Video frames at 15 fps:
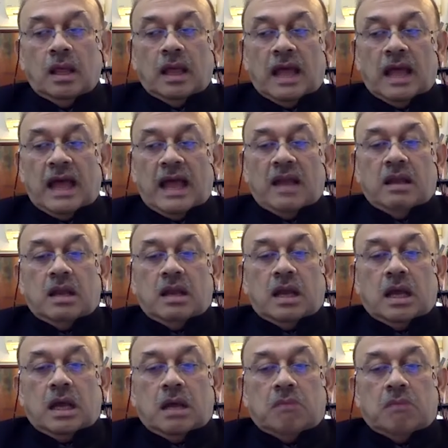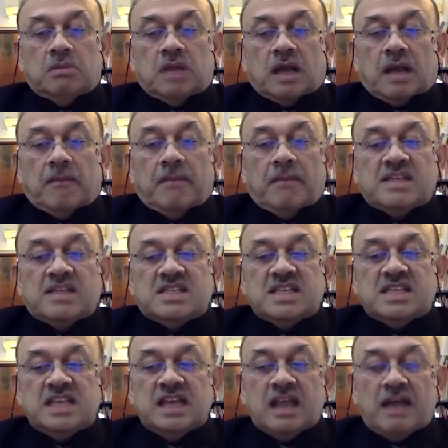And the governments
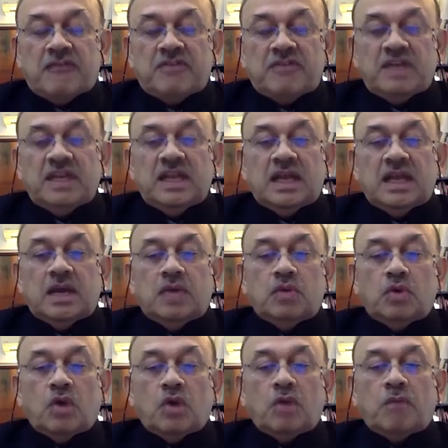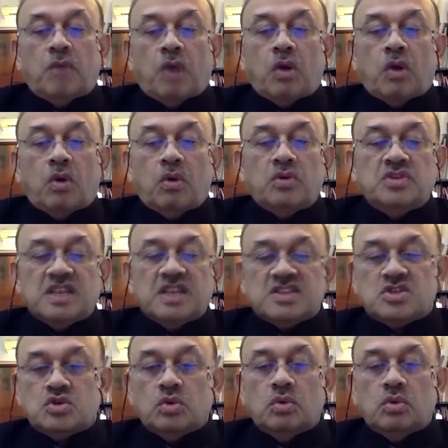year after year do not borrow
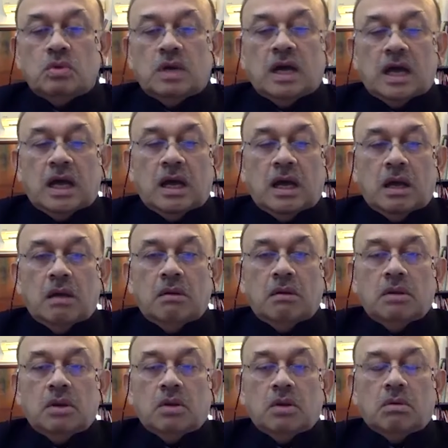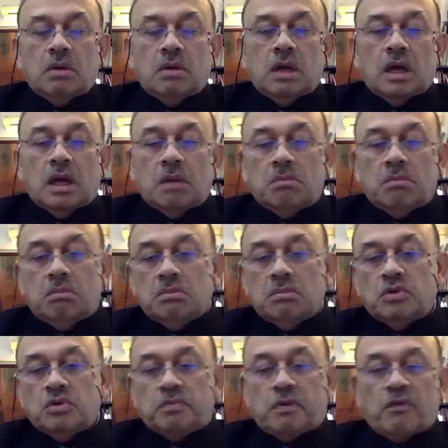just to,
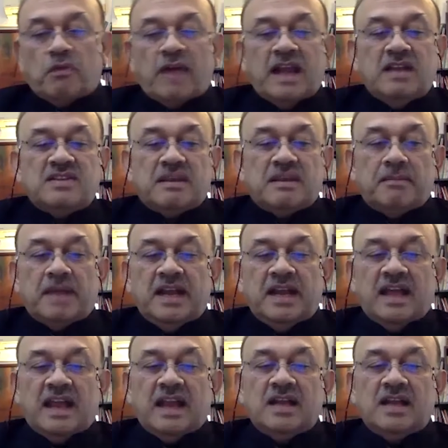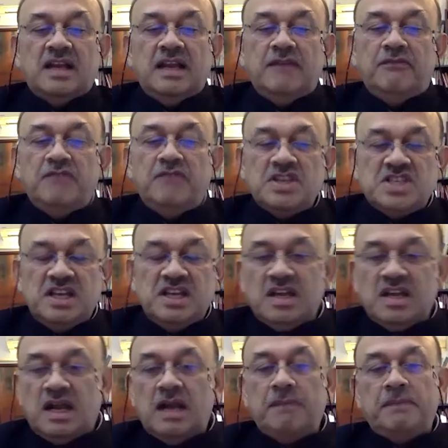to provide some money directly, which in
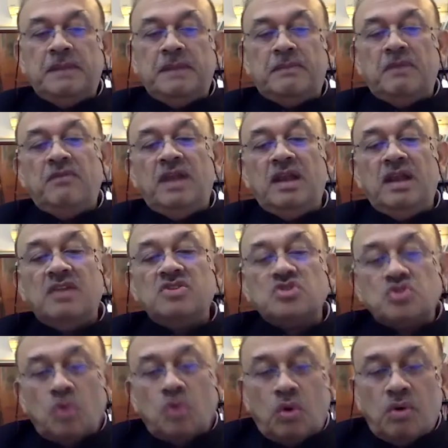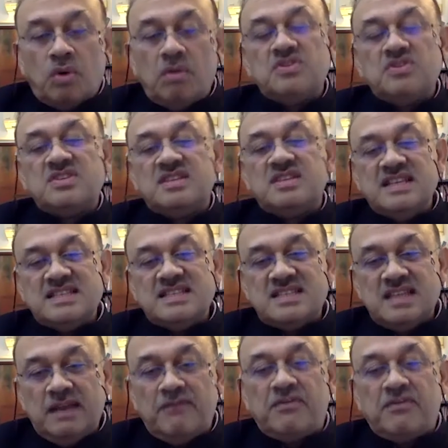turn people will sow this
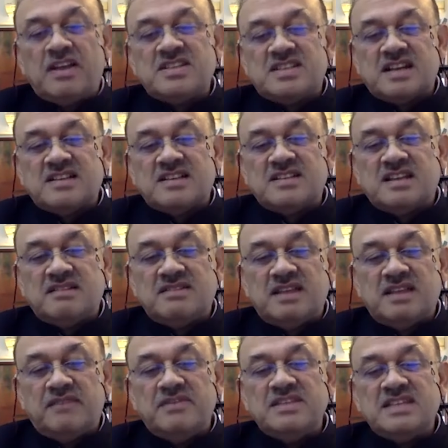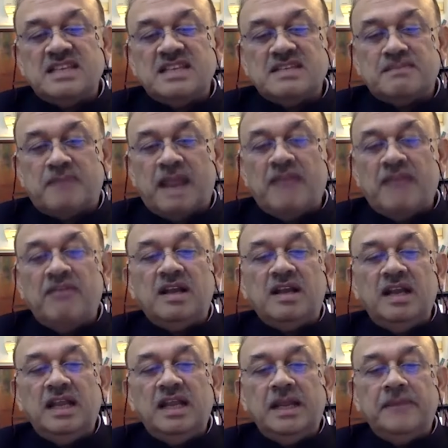infrastructure services
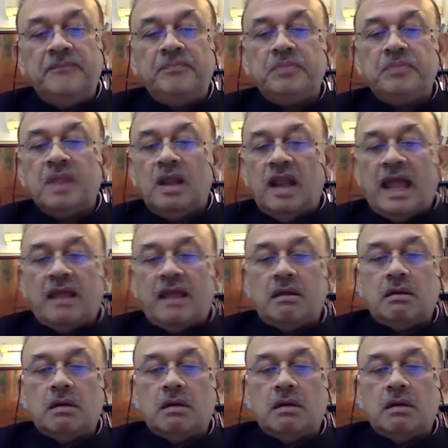privately. Like,